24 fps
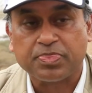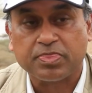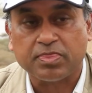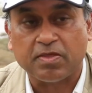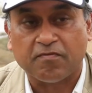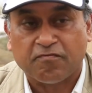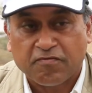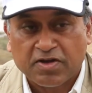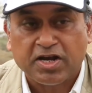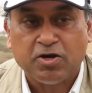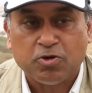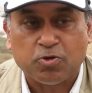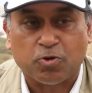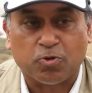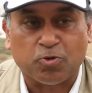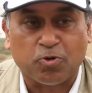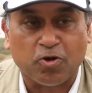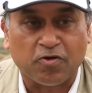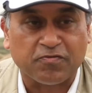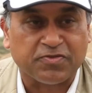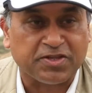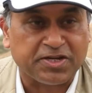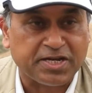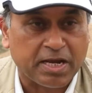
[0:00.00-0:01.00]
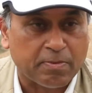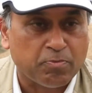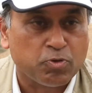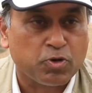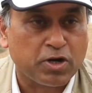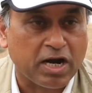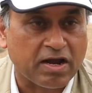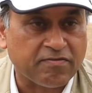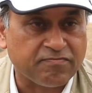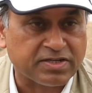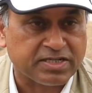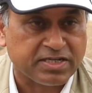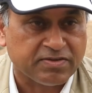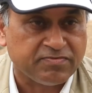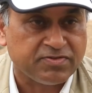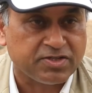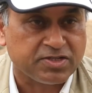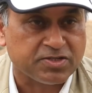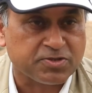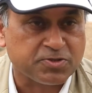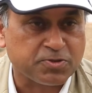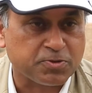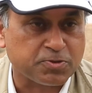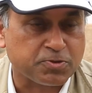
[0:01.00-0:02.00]
window of the demographic
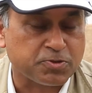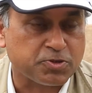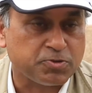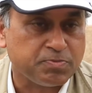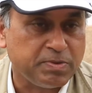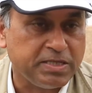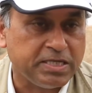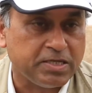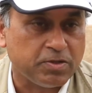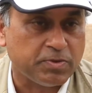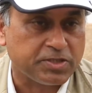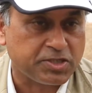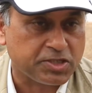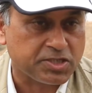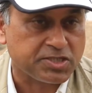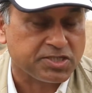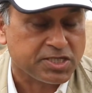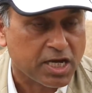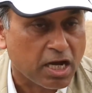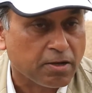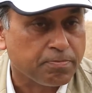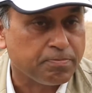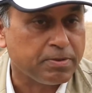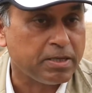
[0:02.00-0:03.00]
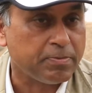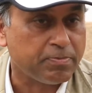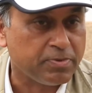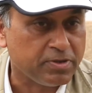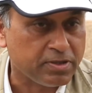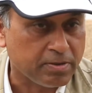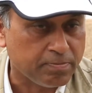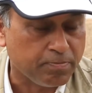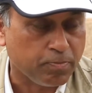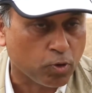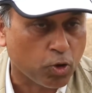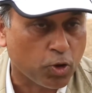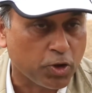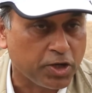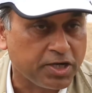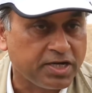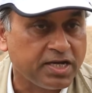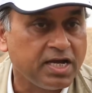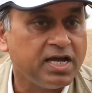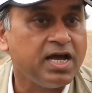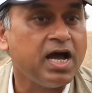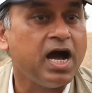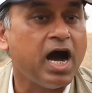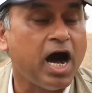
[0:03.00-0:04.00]
dividend, so to speak, which is young people
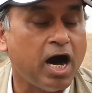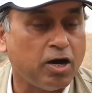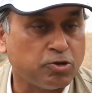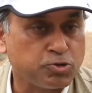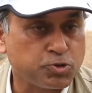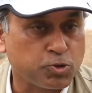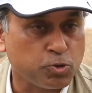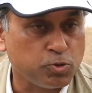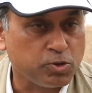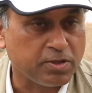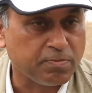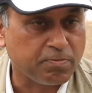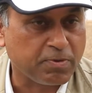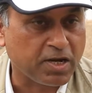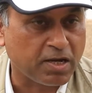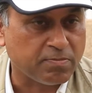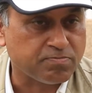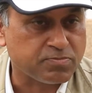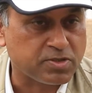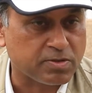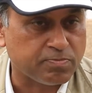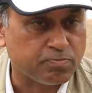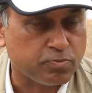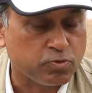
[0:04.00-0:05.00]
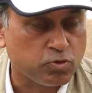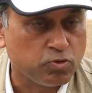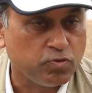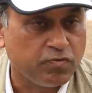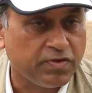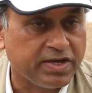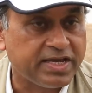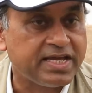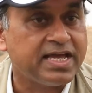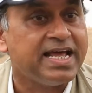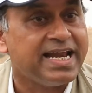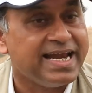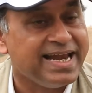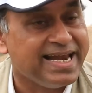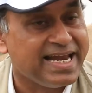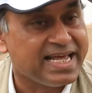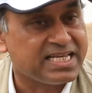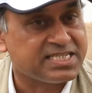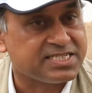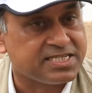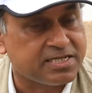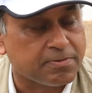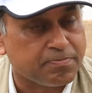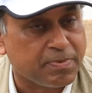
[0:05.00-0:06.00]
employed, household incomes improving,
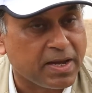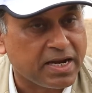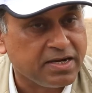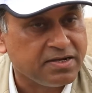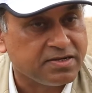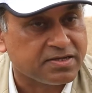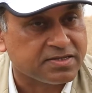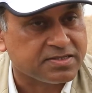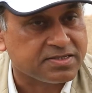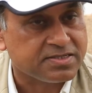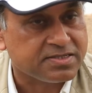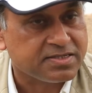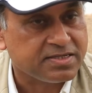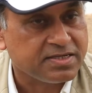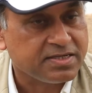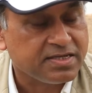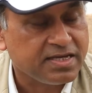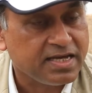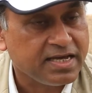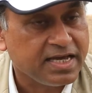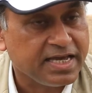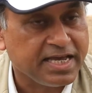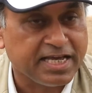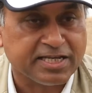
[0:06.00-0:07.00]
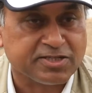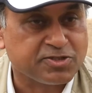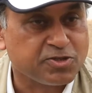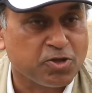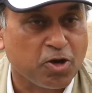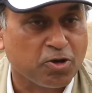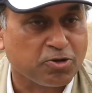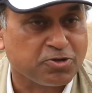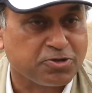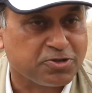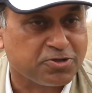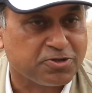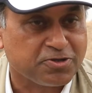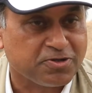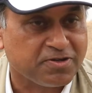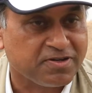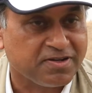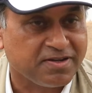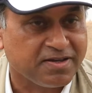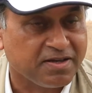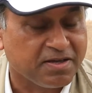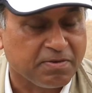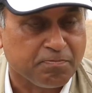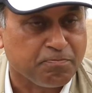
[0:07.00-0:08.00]
less dependence, is not
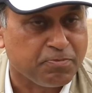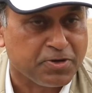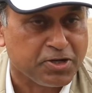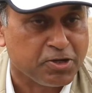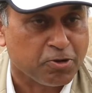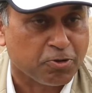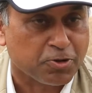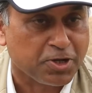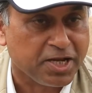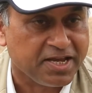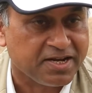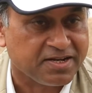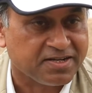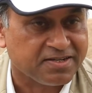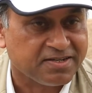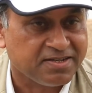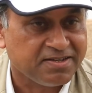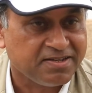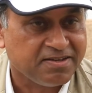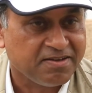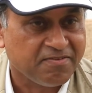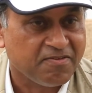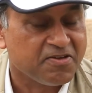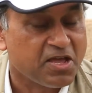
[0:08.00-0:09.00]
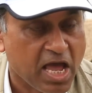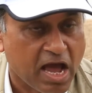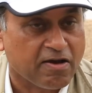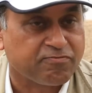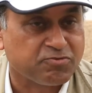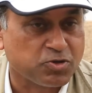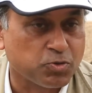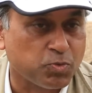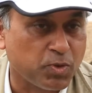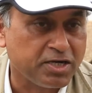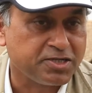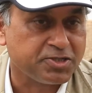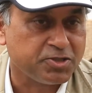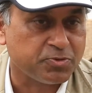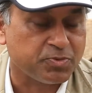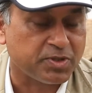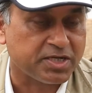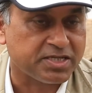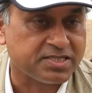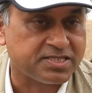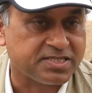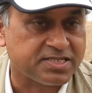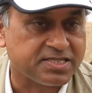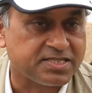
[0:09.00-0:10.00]
preordained. We have to work
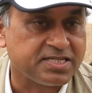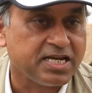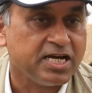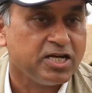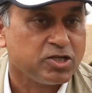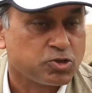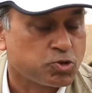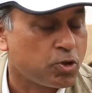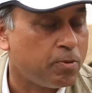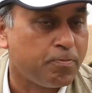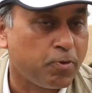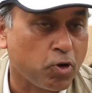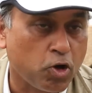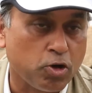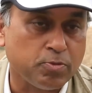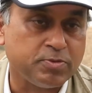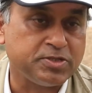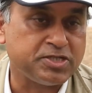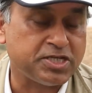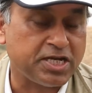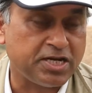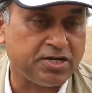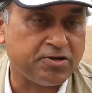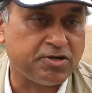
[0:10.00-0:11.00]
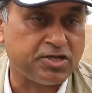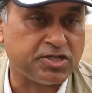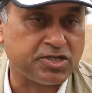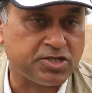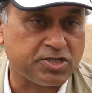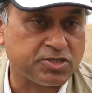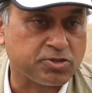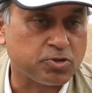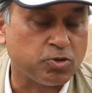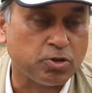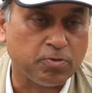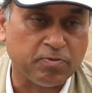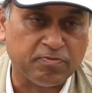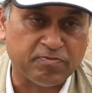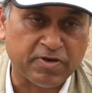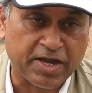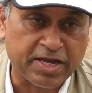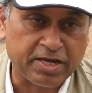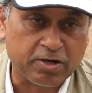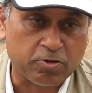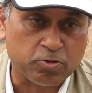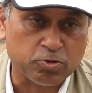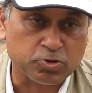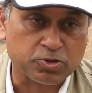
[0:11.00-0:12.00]
towards it. So employment generation is going to be
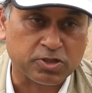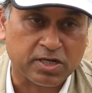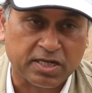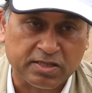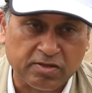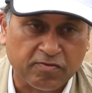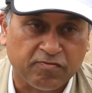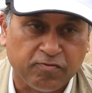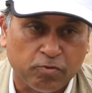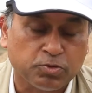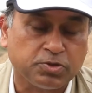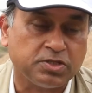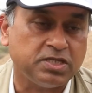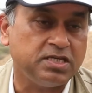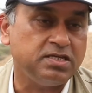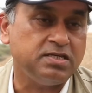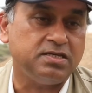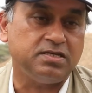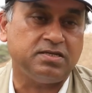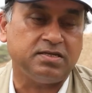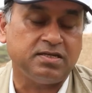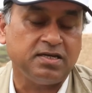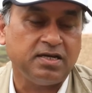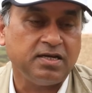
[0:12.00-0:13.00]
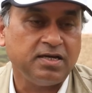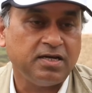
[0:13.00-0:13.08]
very crucial. And the 4th E